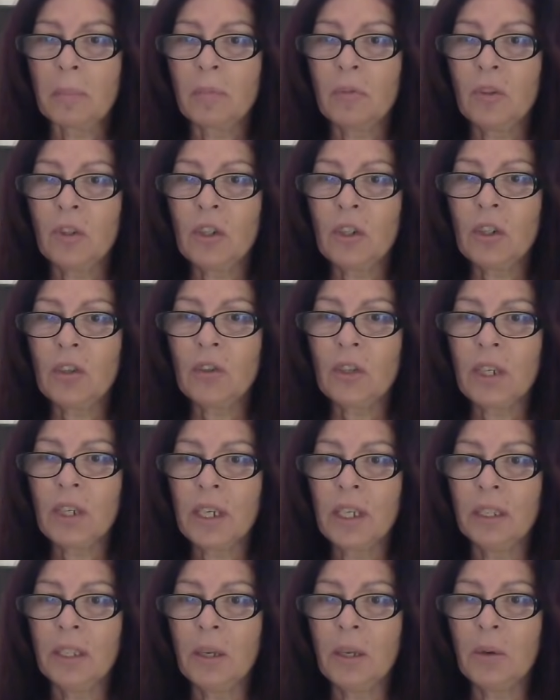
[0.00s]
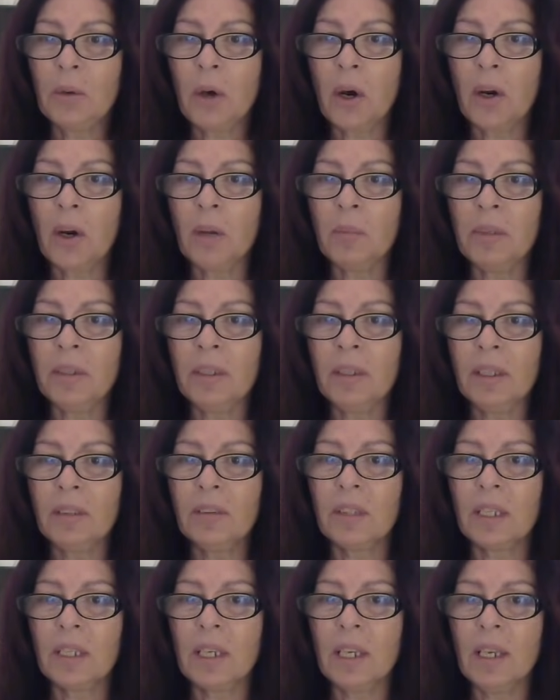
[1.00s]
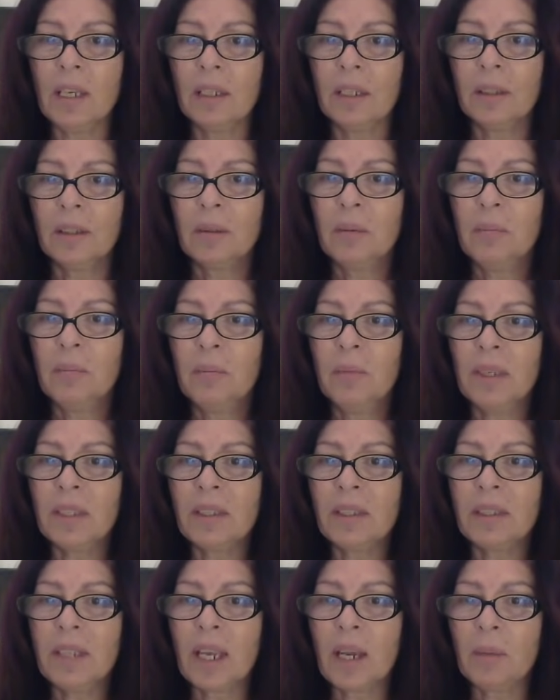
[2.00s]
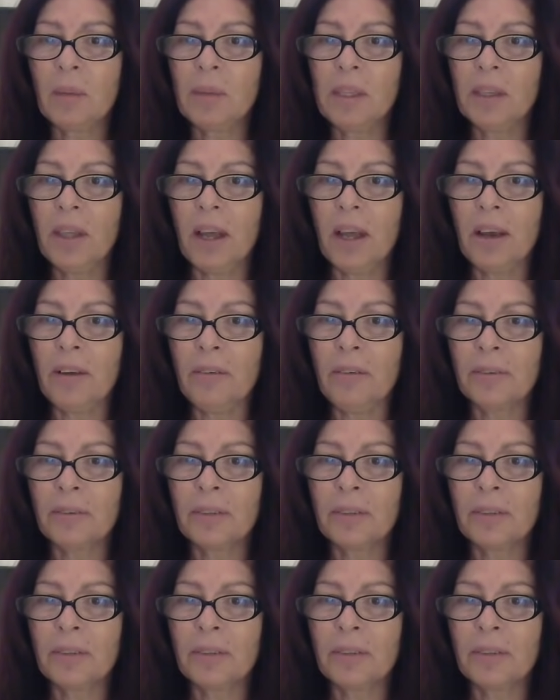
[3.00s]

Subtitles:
Gigi. Hello, Carmen. D. Miss Tammy Love.